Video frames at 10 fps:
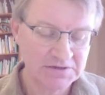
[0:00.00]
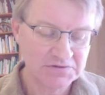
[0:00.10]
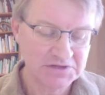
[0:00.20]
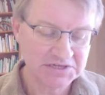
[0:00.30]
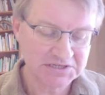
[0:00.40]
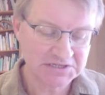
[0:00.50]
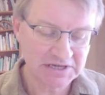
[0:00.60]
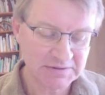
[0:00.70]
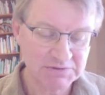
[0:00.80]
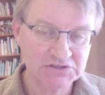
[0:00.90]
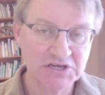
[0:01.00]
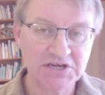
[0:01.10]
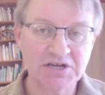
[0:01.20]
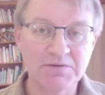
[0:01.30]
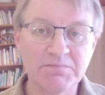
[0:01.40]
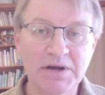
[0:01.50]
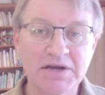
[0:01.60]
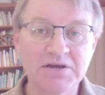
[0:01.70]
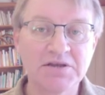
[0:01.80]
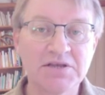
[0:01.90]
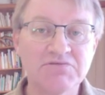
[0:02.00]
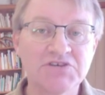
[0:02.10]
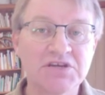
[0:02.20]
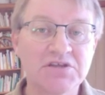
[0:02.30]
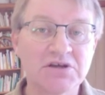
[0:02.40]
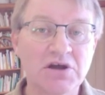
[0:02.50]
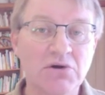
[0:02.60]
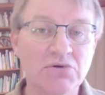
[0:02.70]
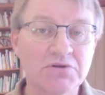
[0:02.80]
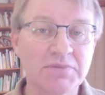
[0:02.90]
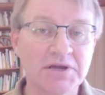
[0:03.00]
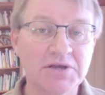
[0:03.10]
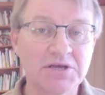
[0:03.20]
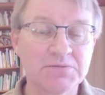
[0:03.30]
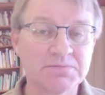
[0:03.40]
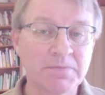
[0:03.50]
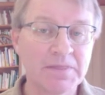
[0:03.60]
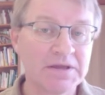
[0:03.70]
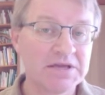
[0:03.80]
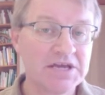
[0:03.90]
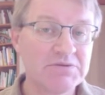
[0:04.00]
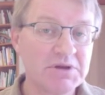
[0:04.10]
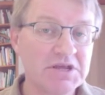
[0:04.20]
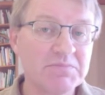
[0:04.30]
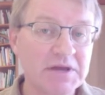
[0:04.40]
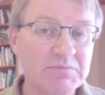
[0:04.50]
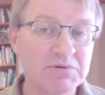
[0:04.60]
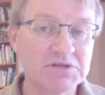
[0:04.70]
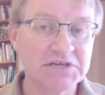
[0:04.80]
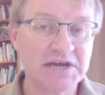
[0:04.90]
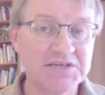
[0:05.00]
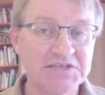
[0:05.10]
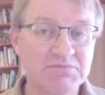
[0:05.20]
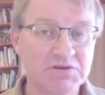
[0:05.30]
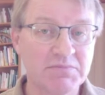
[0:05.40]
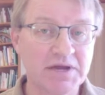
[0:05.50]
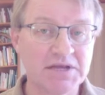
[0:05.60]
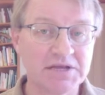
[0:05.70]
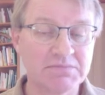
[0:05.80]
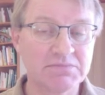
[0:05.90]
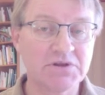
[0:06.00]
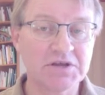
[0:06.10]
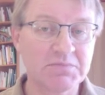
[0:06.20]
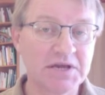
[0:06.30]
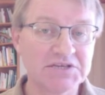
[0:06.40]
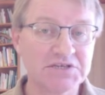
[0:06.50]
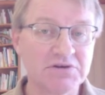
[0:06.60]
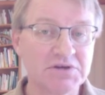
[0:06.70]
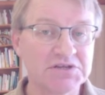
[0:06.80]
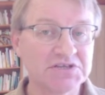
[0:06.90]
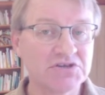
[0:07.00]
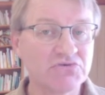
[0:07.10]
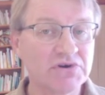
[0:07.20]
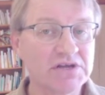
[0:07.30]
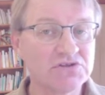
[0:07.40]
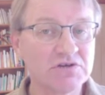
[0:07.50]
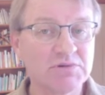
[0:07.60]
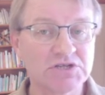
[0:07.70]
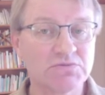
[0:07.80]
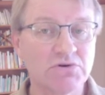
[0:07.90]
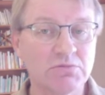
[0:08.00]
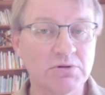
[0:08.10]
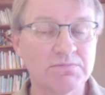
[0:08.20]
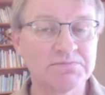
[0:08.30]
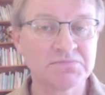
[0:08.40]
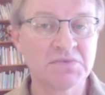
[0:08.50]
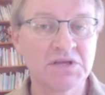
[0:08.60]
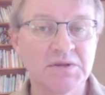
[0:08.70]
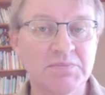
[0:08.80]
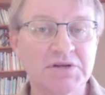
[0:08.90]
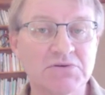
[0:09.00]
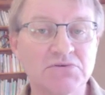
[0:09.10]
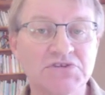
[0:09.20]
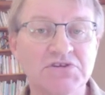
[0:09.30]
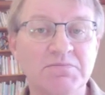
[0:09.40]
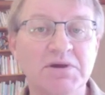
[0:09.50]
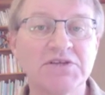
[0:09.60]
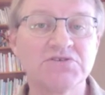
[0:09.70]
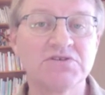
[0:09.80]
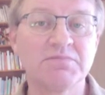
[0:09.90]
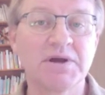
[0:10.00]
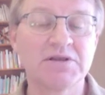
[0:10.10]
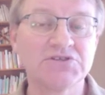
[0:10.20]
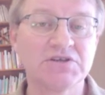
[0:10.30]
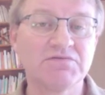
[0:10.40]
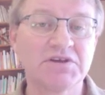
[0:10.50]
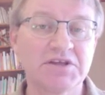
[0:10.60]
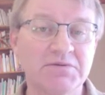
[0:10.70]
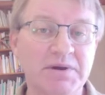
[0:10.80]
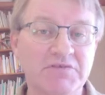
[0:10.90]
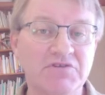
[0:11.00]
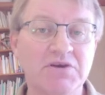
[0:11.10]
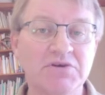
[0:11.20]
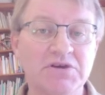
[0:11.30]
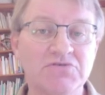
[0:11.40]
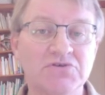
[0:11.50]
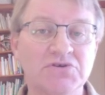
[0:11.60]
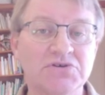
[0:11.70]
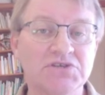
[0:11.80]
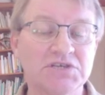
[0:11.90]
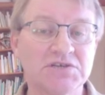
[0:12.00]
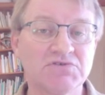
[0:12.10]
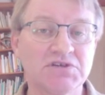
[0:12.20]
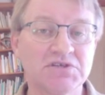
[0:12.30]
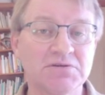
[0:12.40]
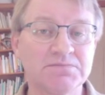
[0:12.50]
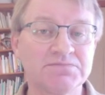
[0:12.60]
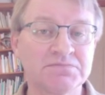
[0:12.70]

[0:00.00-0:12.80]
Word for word: This uh, particular bug lives in the colon mainly. In many people it's asymptomatic, like blasto. It doesn't create too much problem, but it also depends on the balance of the other bacteria in your digestive system.